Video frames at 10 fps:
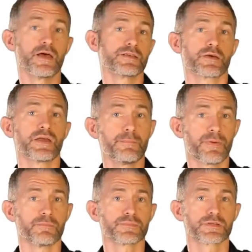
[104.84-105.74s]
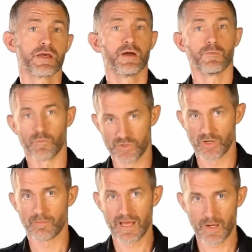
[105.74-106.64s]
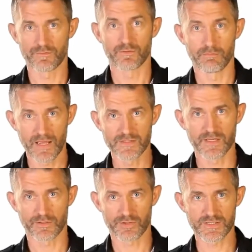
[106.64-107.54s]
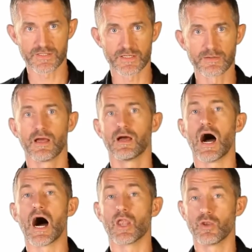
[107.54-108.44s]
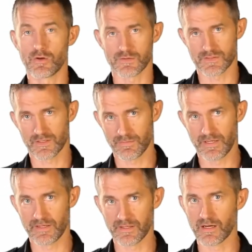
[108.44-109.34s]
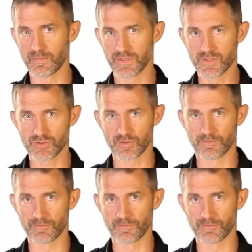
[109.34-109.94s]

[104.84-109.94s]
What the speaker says: so heat pumps, which are powered from mains electricity, are not completely carbon neutral.